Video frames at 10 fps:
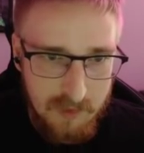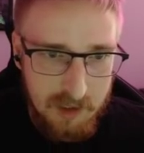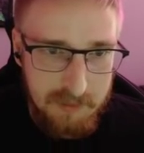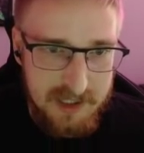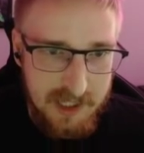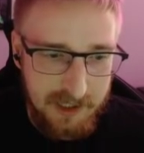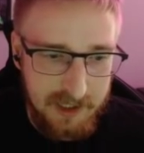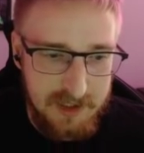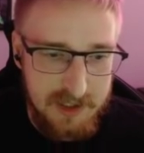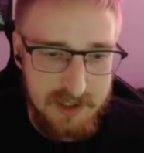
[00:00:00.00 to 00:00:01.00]
Let me tank it
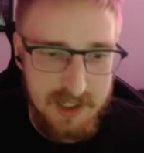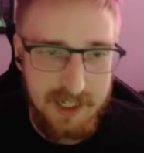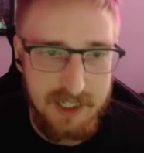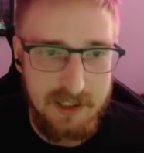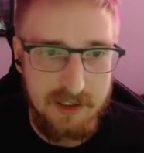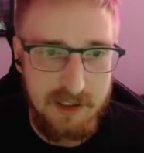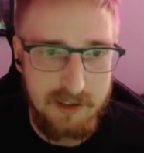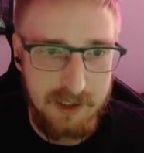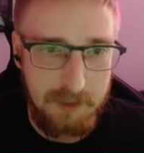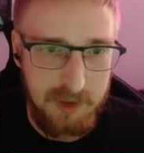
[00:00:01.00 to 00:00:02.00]
since I can heal
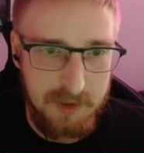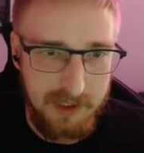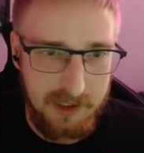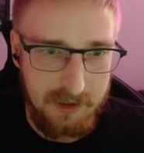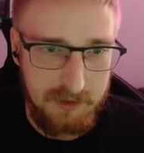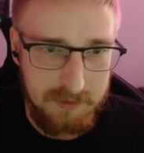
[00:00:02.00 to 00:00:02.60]
up with my Q.